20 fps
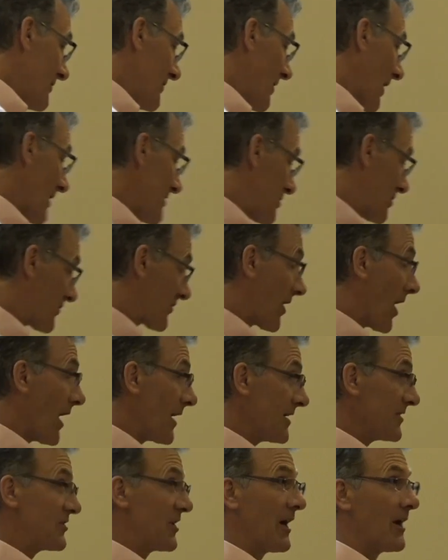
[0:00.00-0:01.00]
Dutch
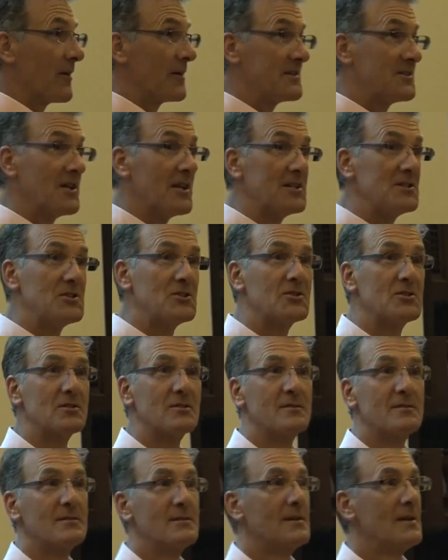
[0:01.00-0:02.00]
Scottish heritage,
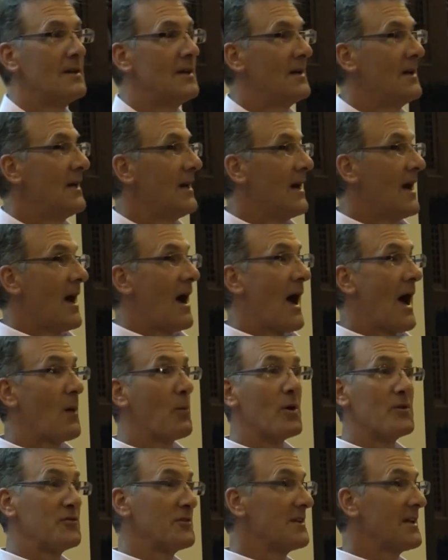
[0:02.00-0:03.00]

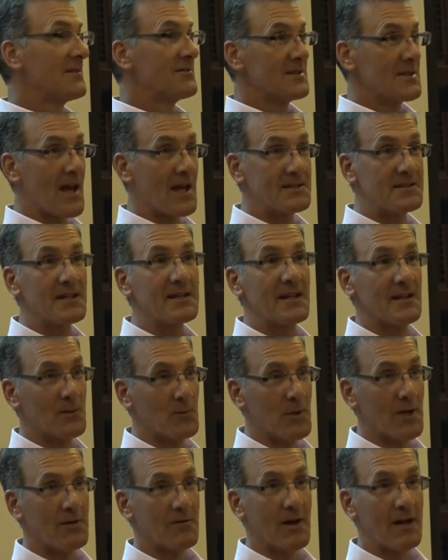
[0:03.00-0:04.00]
I wasn't giving that ticket
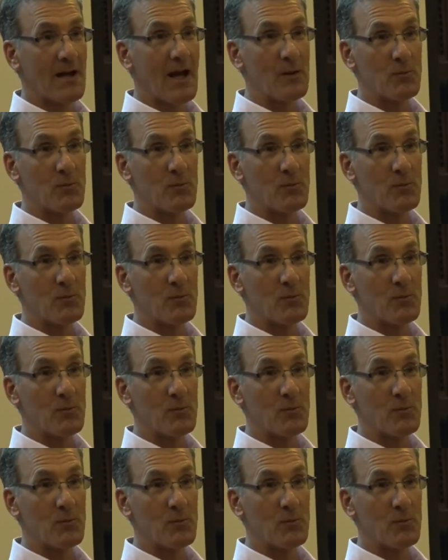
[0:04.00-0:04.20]
away, right?